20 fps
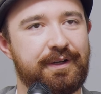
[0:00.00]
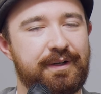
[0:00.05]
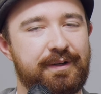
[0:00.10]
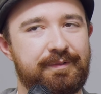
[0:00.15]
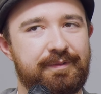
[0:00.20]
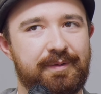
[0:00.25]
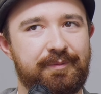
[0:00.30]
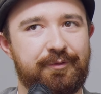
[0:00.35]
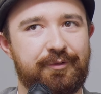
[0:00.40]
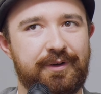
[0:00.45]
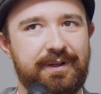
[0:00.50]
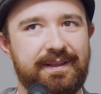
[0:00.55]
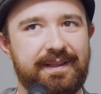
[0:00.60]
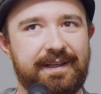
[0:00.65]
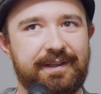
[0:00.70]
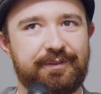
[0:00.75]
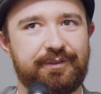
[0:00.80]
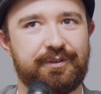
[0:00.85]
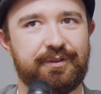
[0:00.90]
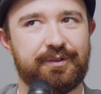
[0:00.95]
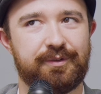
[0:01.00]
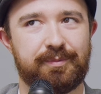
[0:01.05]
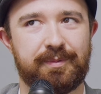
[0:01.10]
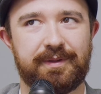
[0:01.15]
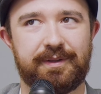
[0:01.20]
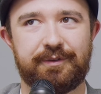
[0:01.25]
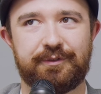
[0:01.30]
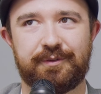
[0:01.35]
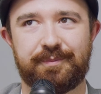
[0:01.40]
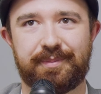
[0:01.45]
from freelancers, where
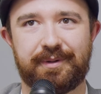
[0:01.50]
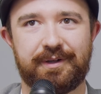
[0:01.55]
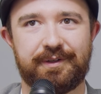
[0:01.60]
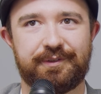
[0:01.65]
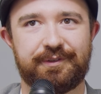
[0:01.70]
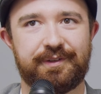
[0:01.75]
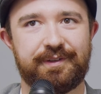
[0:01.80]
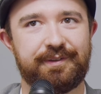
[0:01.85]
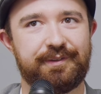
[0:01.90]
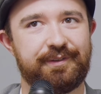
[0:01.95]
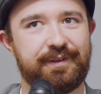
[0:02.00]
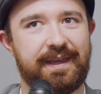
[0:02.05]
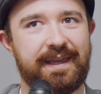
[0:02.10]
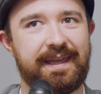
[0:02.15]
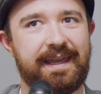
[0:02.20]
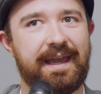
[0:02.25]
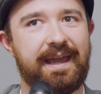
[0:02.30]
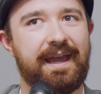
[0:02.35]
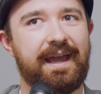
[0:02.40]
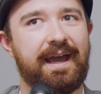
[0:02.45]
there's a person saying,